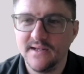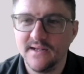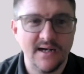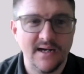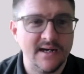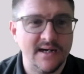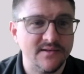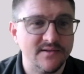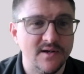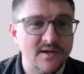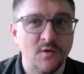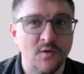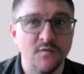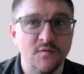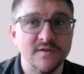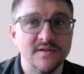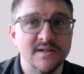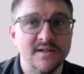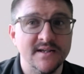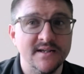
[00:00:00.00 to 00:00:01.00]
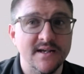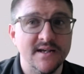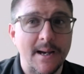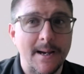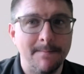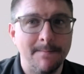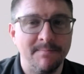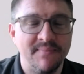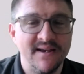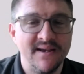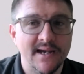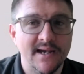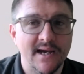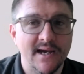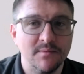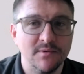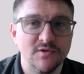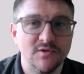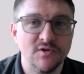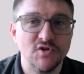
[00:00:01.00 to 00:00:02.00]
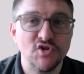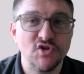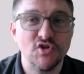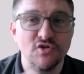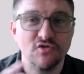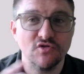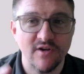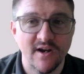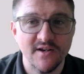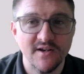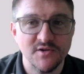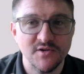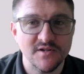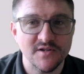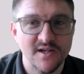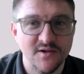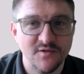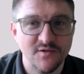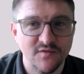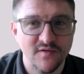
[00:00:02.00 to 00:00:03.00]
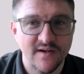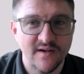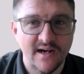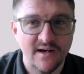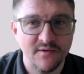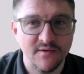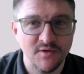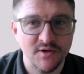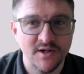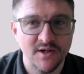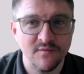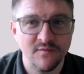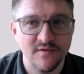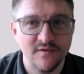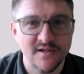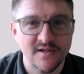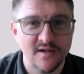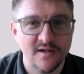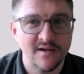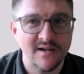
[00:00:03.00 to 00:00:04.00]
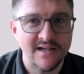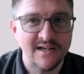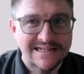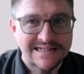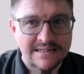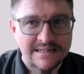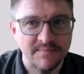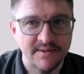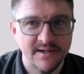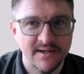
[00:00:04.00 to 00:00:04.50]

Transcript: And obviously being able to stretch yourself out of your comfort zone a little bit